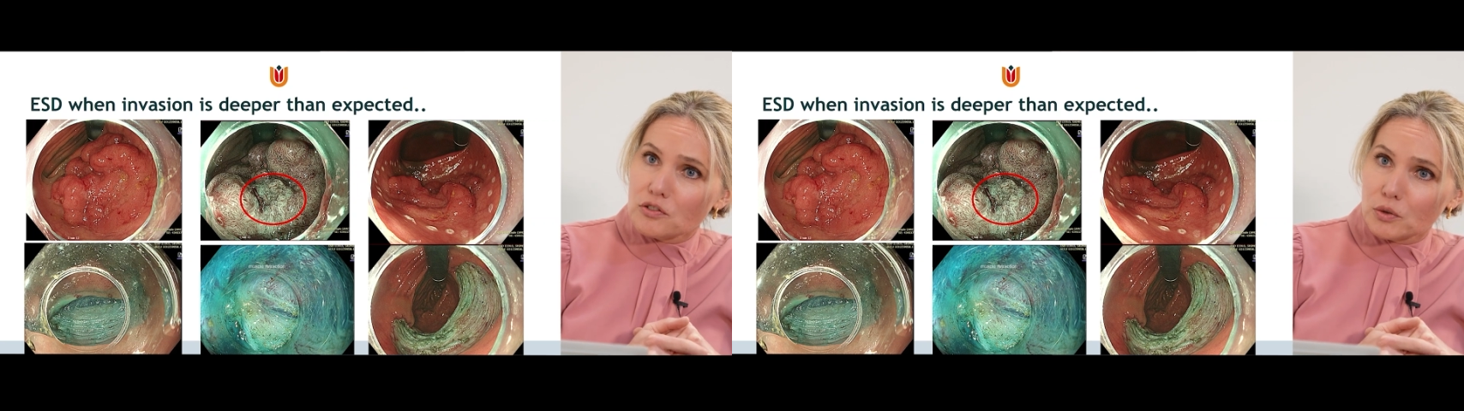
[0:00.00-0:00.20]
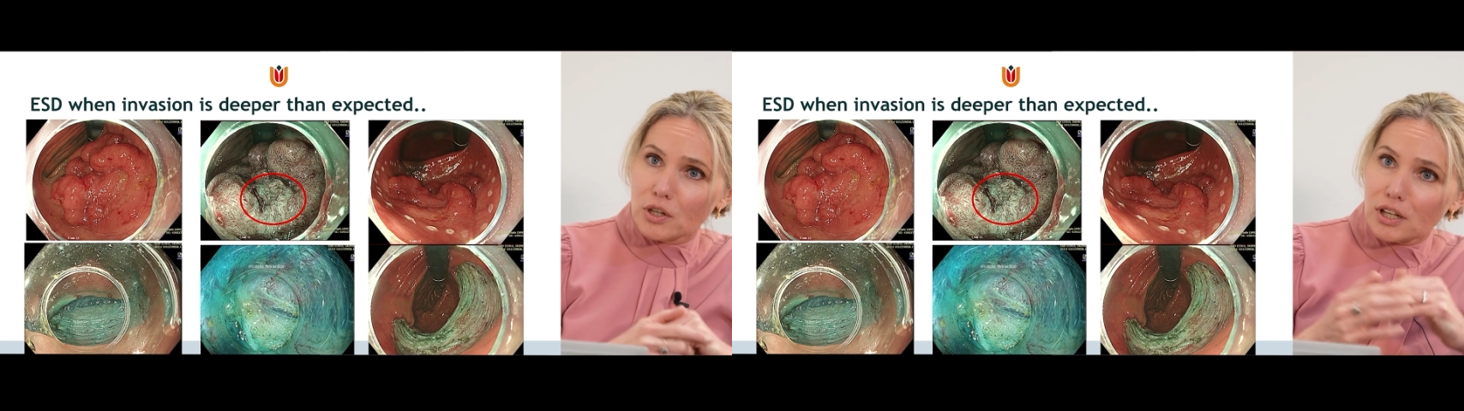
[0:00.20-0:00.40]

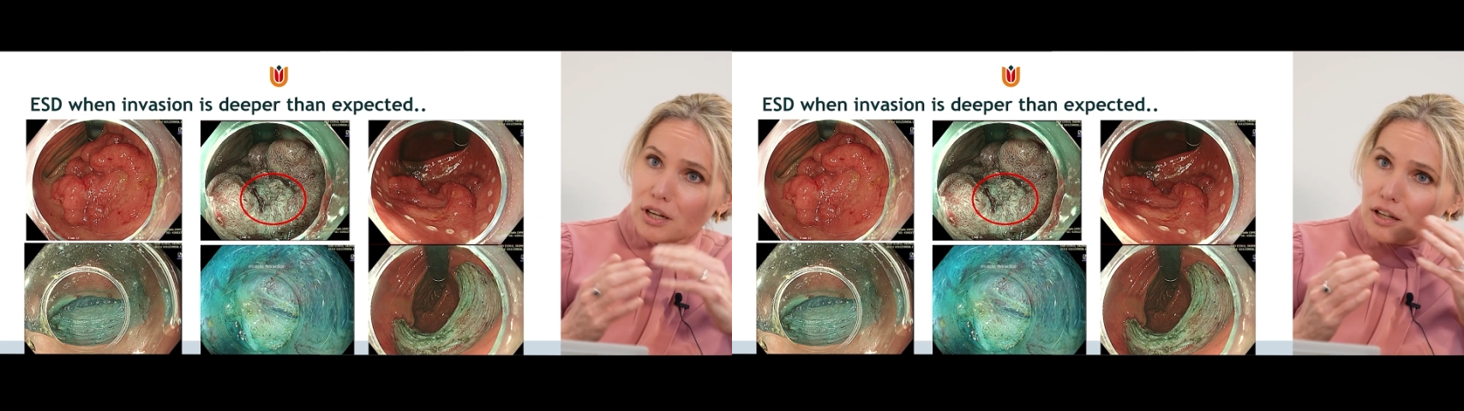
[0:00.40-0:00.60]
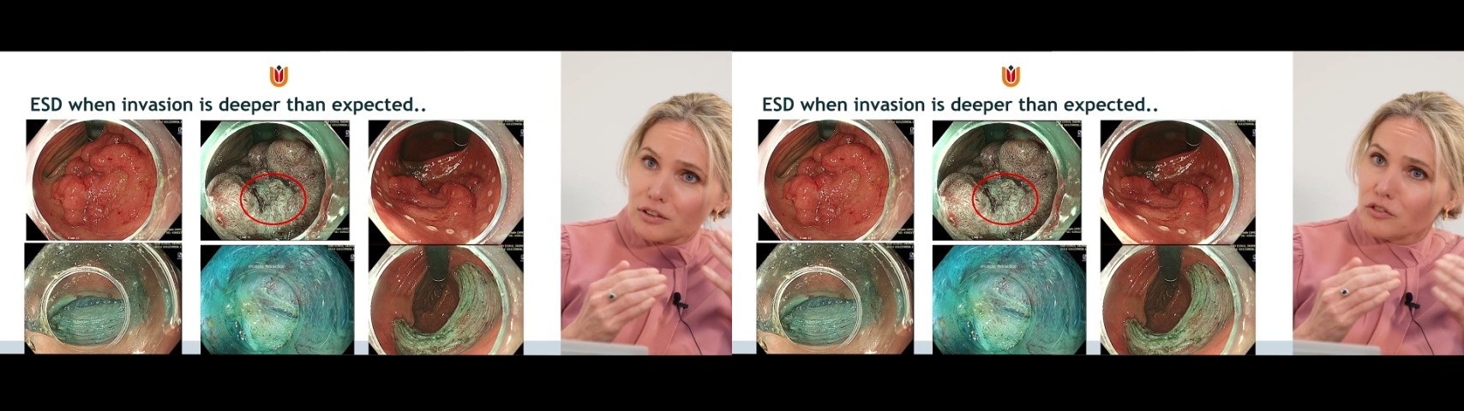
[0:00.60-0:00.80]
so not a
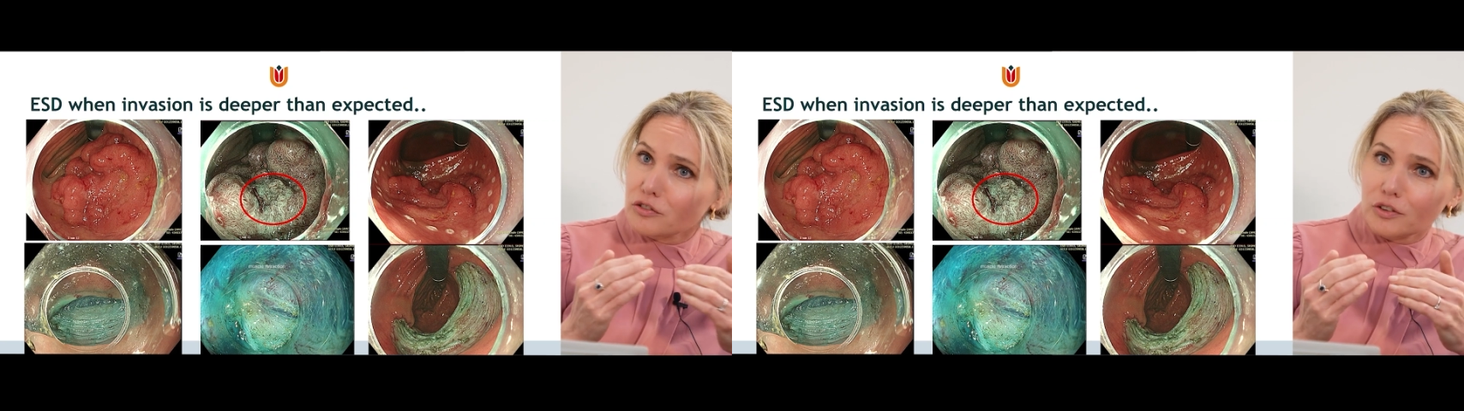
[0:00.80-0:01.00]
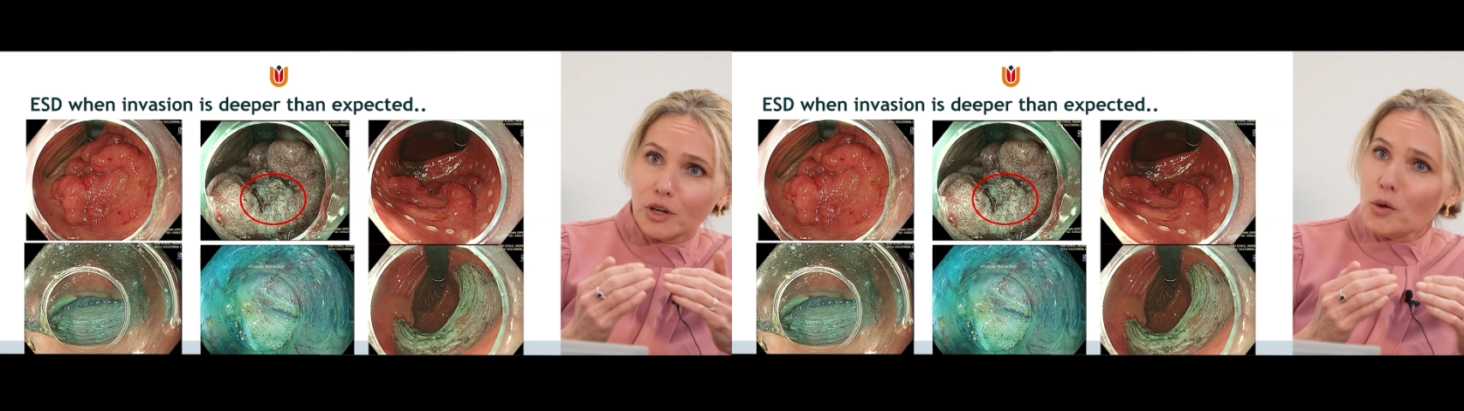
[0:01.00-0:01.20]
lot
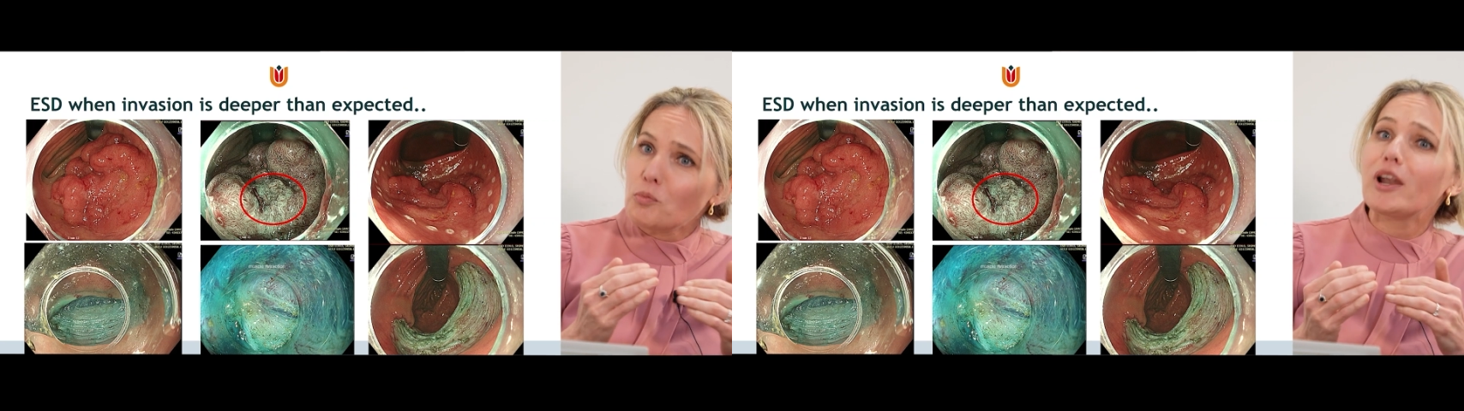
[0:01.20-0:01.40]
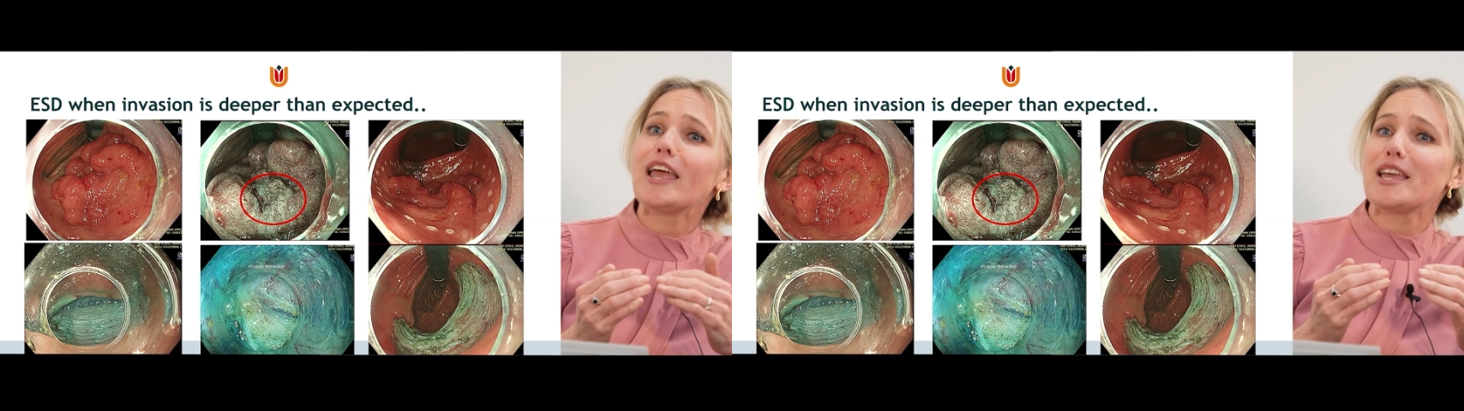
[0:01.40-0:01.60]
of
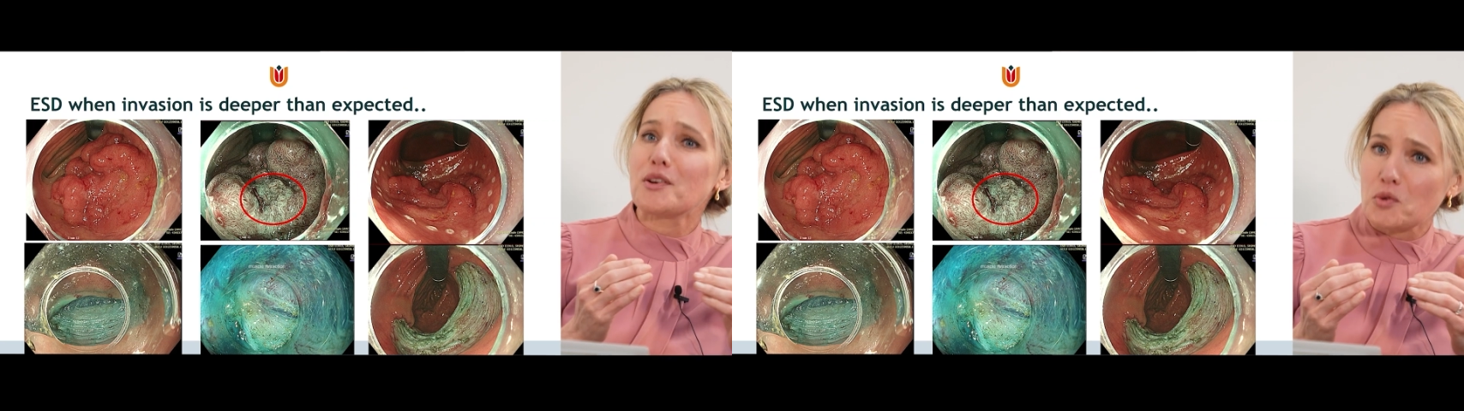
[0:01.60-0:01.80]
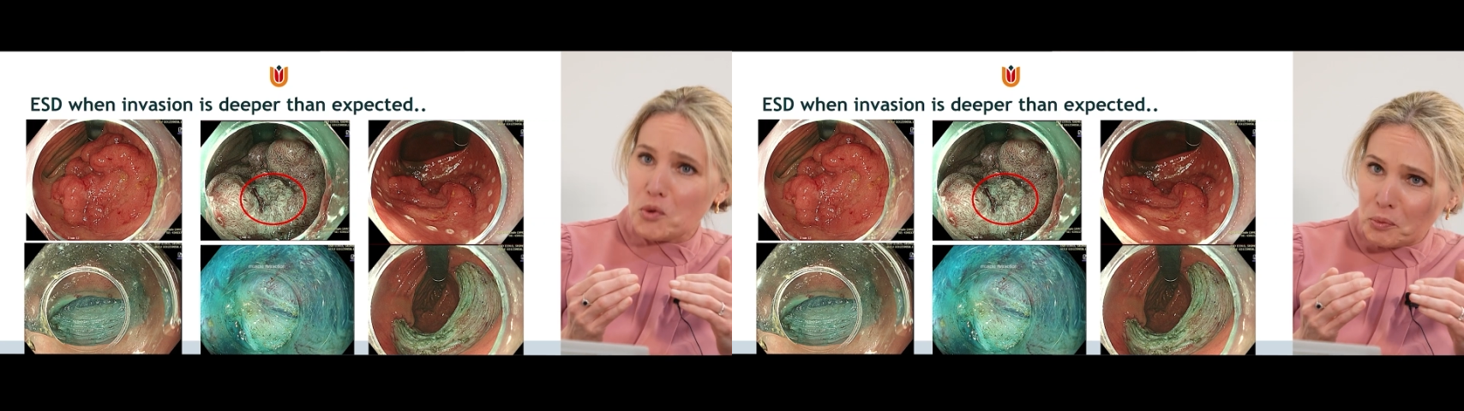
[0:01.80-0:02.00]

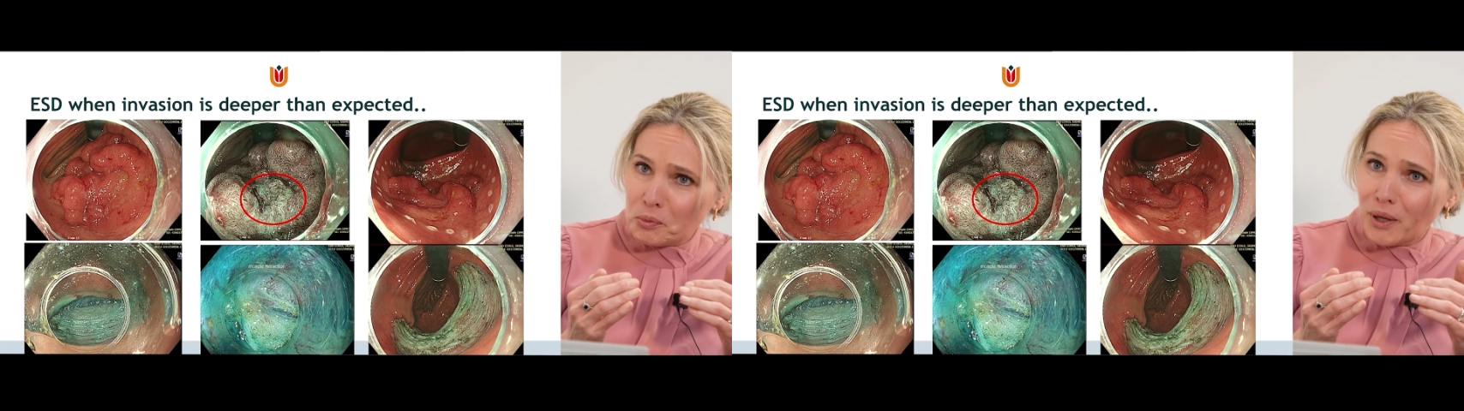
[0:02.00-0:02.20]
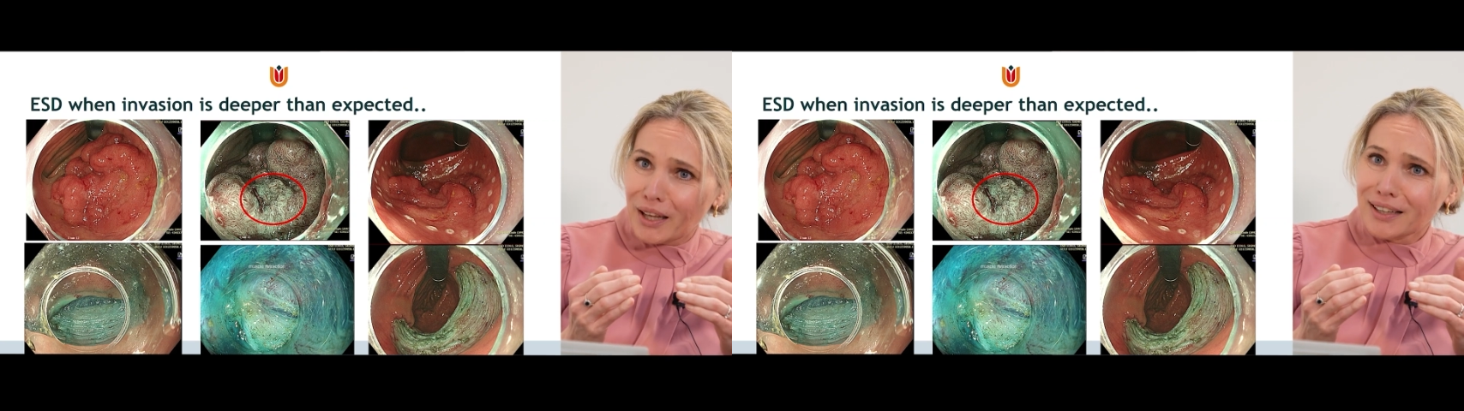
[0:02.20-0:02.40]
playing room.